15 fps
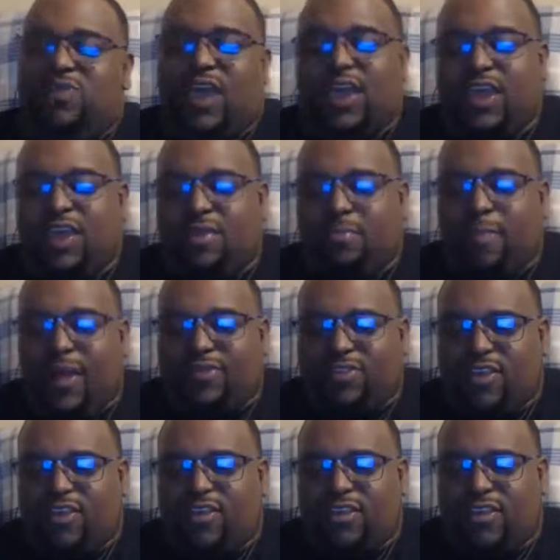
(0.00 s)
taking
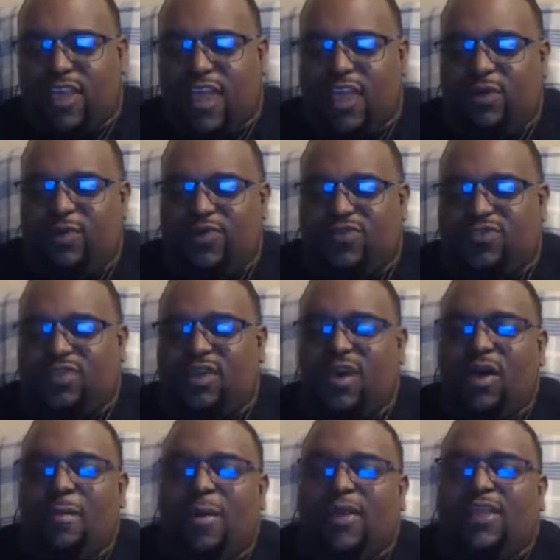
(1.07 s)
basically today was
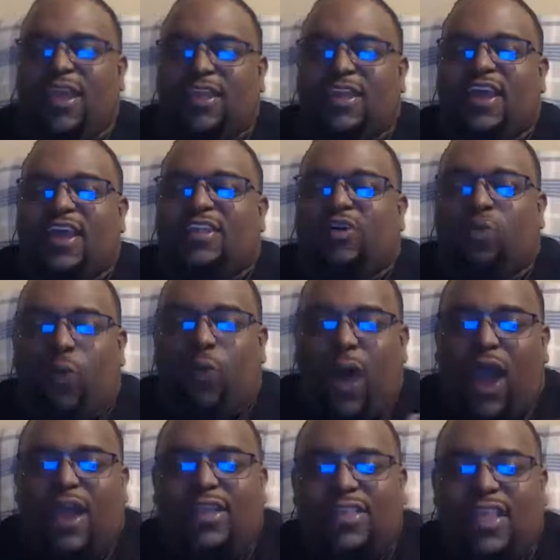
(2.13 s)
my day to kind of
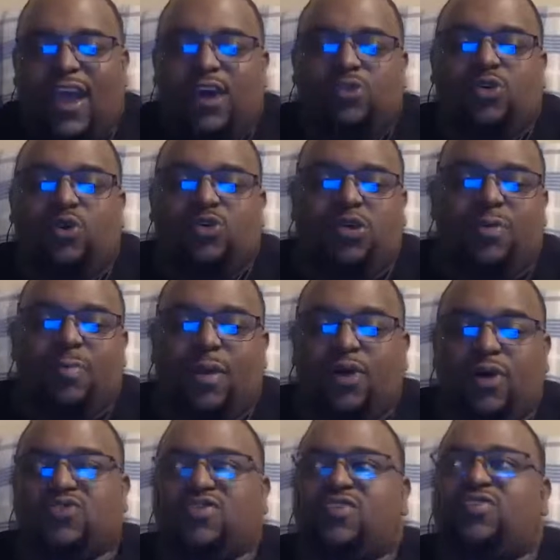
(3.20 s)
wind down on
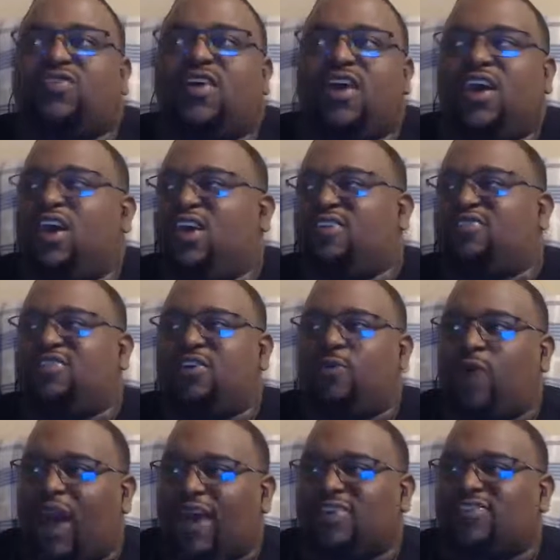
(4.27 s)
emotions, and
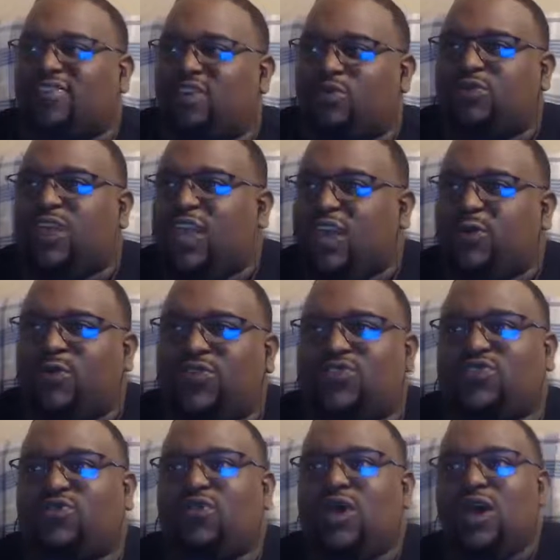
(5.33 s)
I still think it
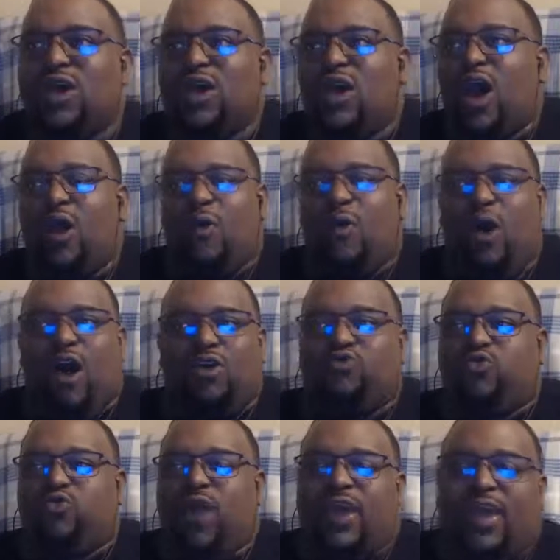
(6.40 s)
was a
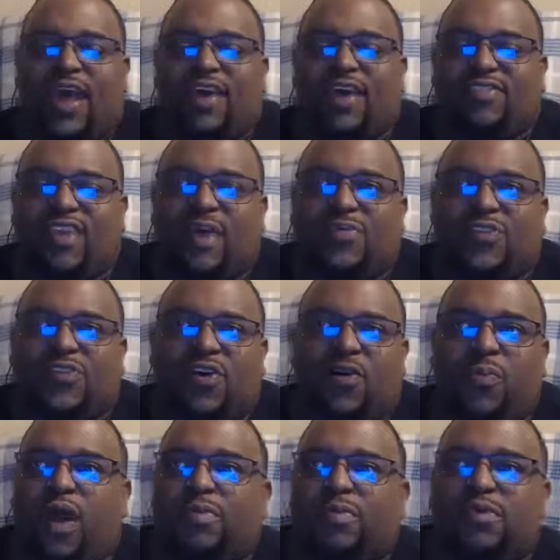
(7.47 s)
great ass episode.
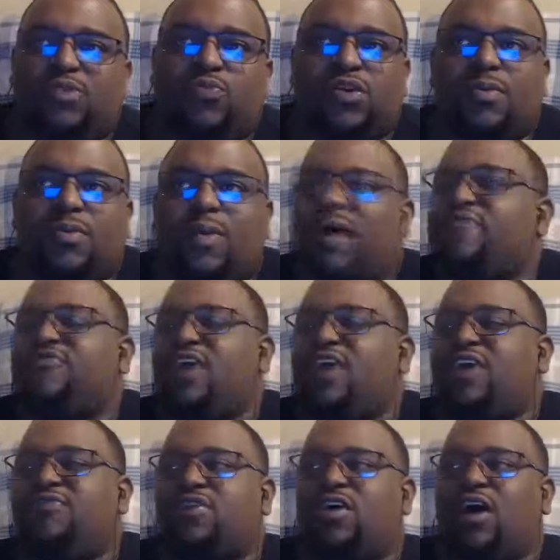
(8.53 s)
Probably one of my
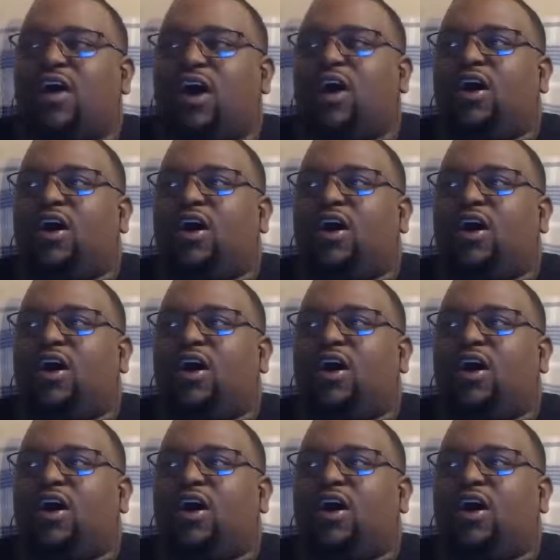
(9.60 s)
favorite